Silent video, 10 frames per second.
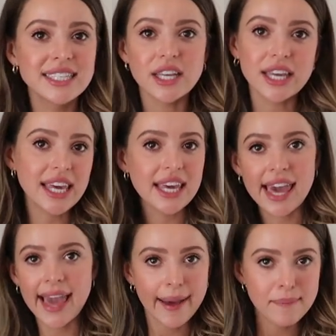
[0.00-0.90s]
silky
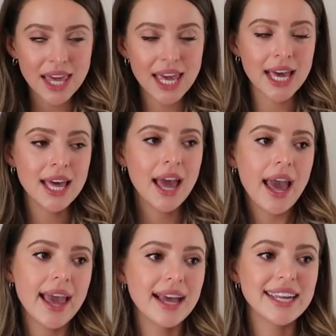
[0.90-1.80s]
cami
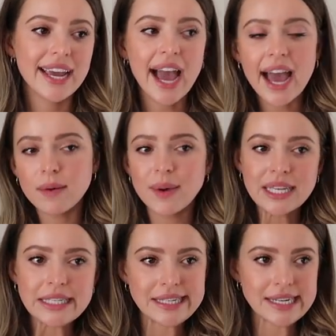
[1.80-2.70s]
and like
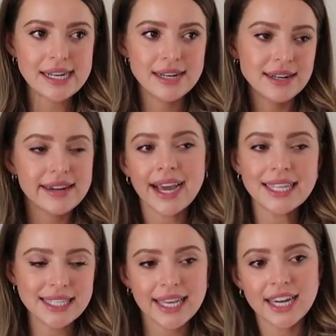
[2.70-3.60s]
high-waisted,
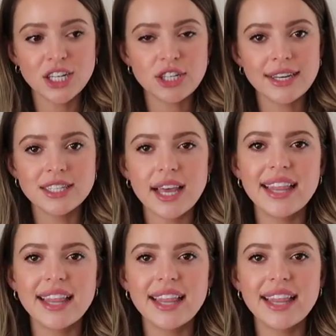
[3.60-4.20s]
tight skinny jeans.